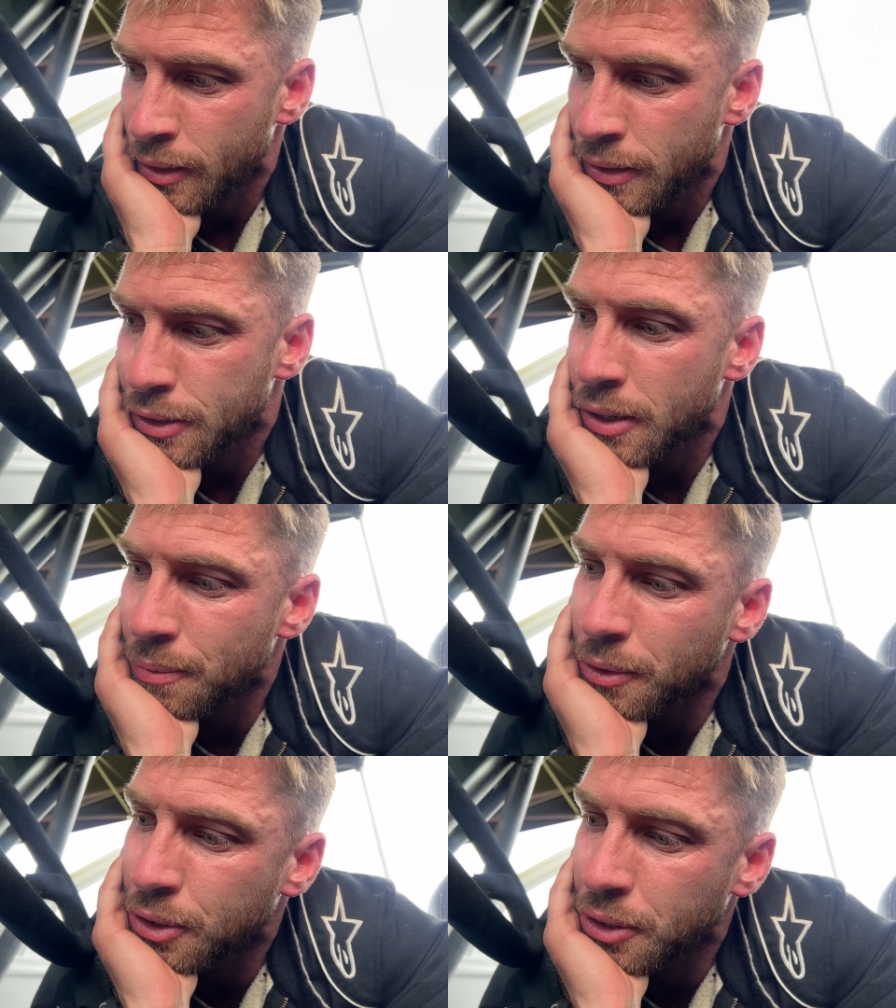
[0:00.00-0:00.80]
So I'm
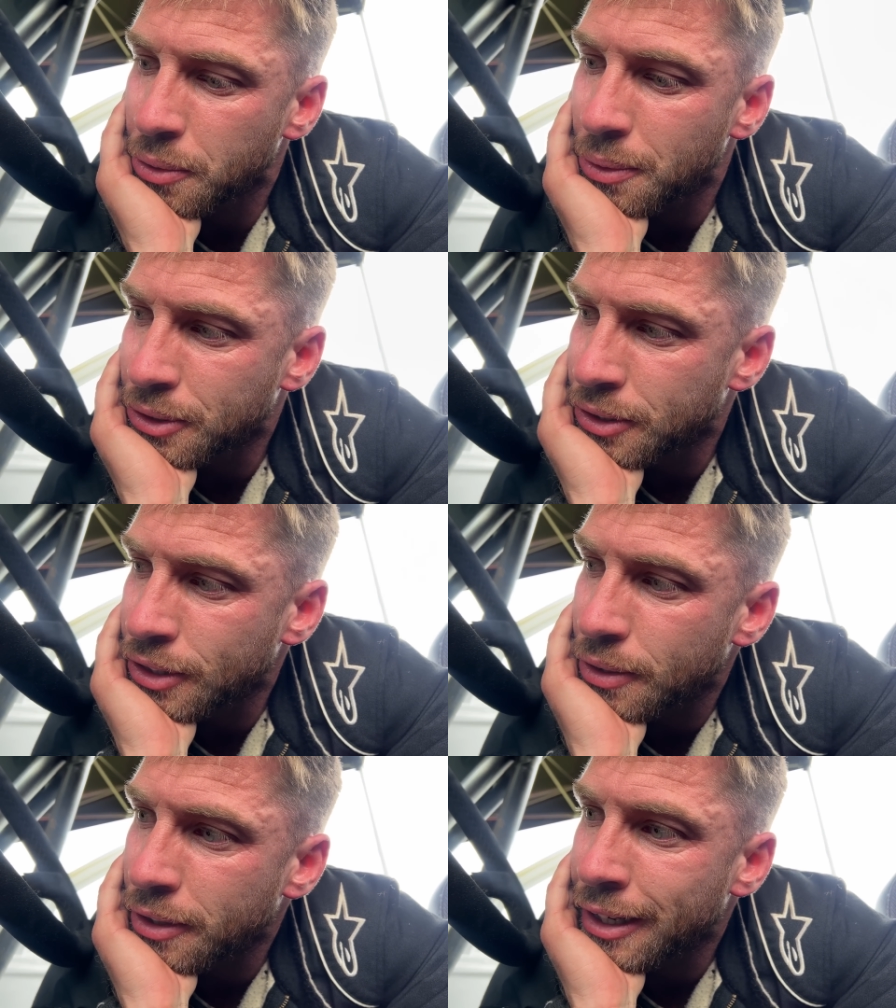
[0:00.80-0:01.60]
not sure what to
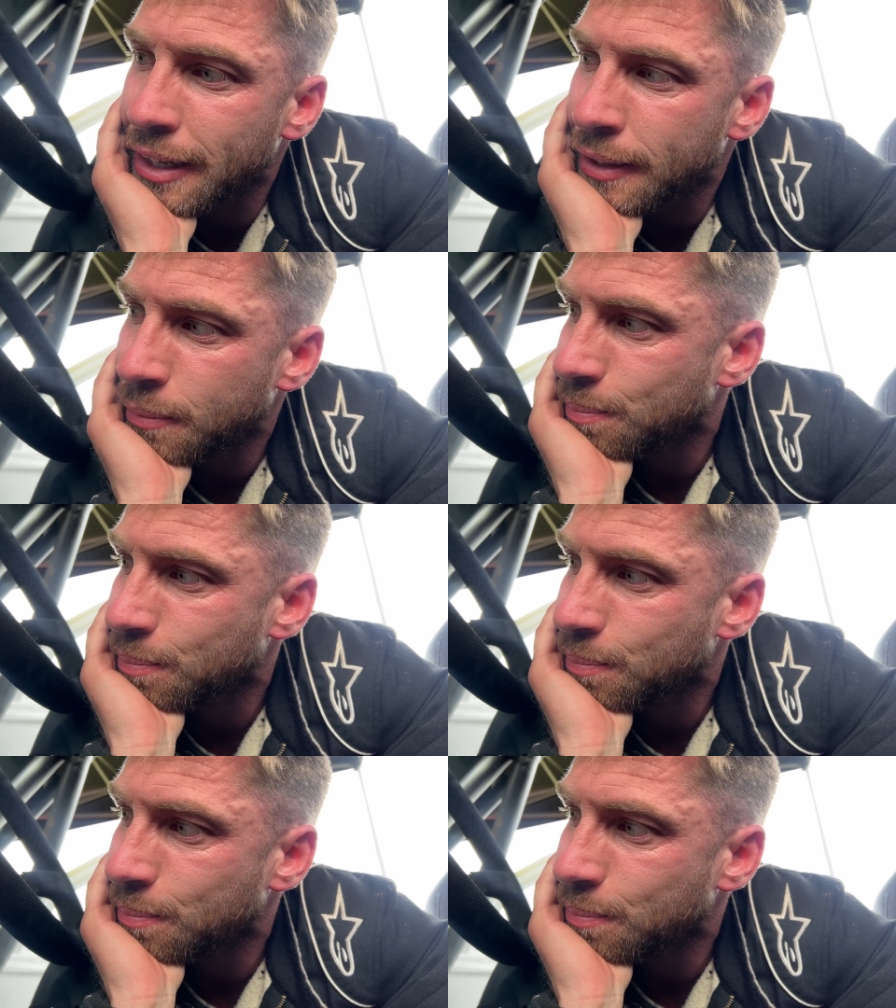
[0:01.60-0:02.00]
do here.